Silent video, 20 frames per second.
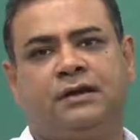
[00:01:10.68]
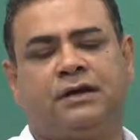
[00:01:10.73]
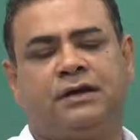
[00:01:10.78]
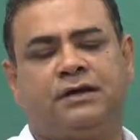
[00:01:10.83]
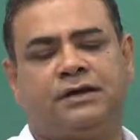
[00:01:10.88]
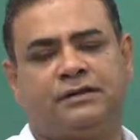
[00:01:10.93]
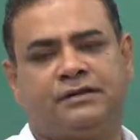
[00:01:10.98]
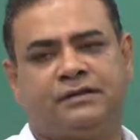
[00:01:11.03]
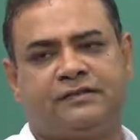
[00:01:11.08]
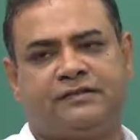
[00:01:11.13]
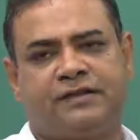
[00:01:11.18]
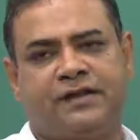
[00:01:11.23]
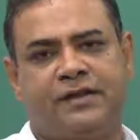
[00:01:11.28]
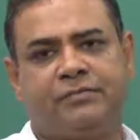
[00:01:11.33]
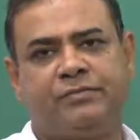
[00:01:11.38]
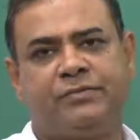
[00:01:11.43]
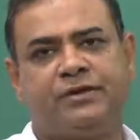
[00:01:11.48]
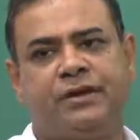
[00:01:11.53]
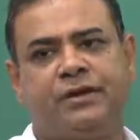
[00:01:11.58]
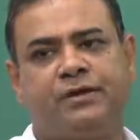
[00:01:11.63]
and at the
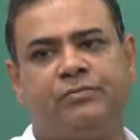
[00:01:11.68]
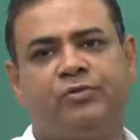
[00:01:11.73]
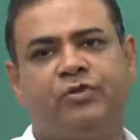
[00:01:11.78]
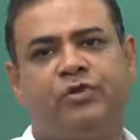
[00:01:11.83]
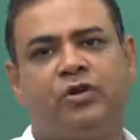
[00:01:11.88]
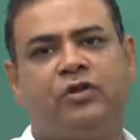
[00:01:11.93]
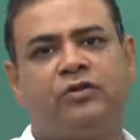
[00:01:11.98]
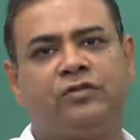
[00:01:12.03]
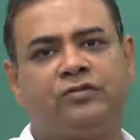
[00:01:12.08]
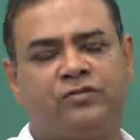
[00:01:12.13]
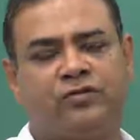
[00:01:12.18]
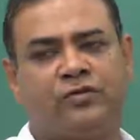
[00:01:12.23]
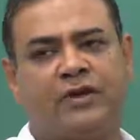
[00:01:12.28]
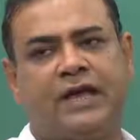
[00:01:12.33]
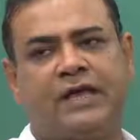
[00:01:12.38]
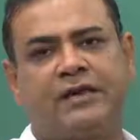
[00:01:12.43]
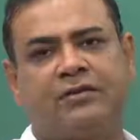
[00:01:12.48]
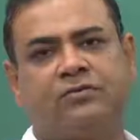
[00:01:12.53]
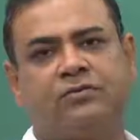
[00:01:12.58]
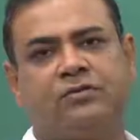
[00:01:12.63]
same time we also
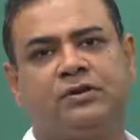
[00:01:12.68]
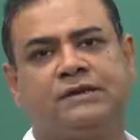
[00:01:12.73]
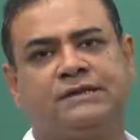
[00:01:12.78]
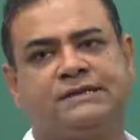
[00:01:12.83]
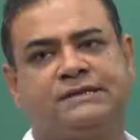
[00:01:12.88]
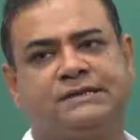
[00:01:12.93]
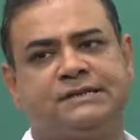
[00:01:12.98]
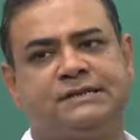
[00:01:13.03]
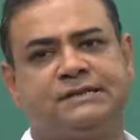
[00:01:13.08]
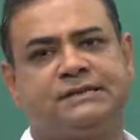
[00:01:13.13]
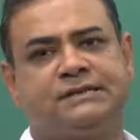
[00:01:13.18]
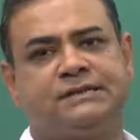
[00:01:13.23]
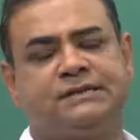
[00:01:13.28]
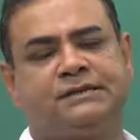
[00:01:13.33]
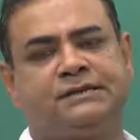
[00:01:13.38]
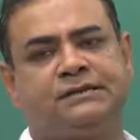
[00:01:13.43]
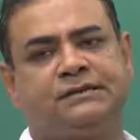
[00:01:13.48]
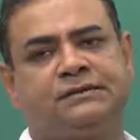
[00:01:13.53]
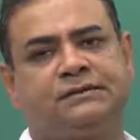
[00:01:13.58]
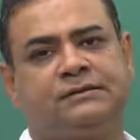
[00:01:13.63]
calculated
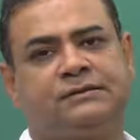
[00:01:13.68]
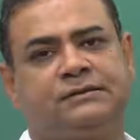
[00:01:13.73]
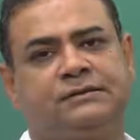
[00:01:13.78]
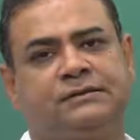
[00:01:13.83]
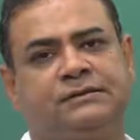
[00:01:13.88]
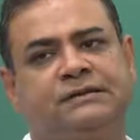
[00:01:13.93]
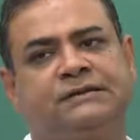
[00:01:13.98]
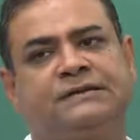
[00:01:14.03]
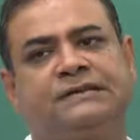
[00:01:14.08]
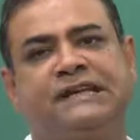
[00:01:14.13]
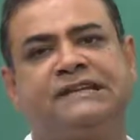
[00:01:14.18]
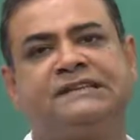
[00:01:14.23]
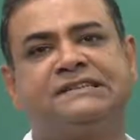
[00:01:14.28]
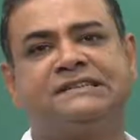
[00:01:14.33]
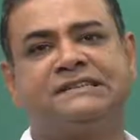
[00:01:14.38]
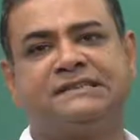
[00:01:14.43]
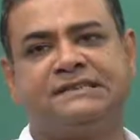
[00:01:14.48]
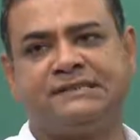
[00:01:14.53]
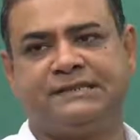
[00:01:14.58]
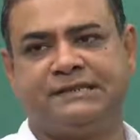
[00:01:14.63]

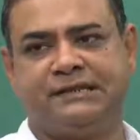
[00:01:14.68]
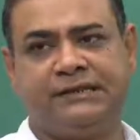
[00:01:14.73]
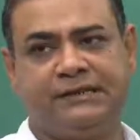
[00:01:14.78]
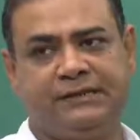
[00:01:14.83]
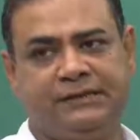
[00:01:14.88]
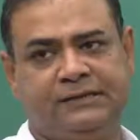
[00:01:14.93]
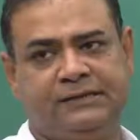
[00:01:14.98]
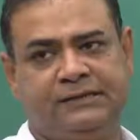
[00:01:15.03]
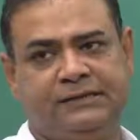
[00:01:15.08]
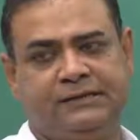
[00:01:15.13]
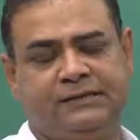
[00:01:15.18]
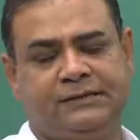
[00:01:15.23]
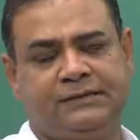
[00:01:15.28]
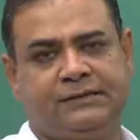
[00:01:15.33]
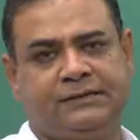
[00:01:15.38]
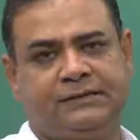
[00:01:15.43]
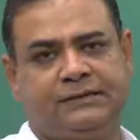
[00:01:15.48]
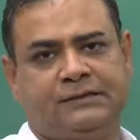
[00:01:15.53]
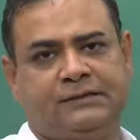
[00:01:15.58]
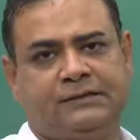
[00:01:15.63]
density
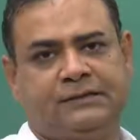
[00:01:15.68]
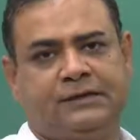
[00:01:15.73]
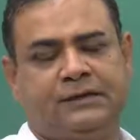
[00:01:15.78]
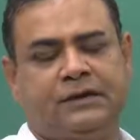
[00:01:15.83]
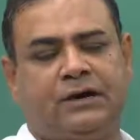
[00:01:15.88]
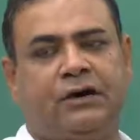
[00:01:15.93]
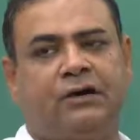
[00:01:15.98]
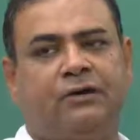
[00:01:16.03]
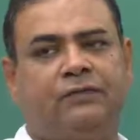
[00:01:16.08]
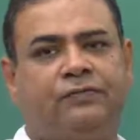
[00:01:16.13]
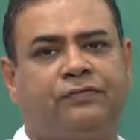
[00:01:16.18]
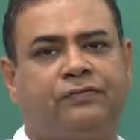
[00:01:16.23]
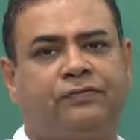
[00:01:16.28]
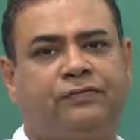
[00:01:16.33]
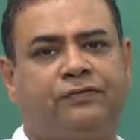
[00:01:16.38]
of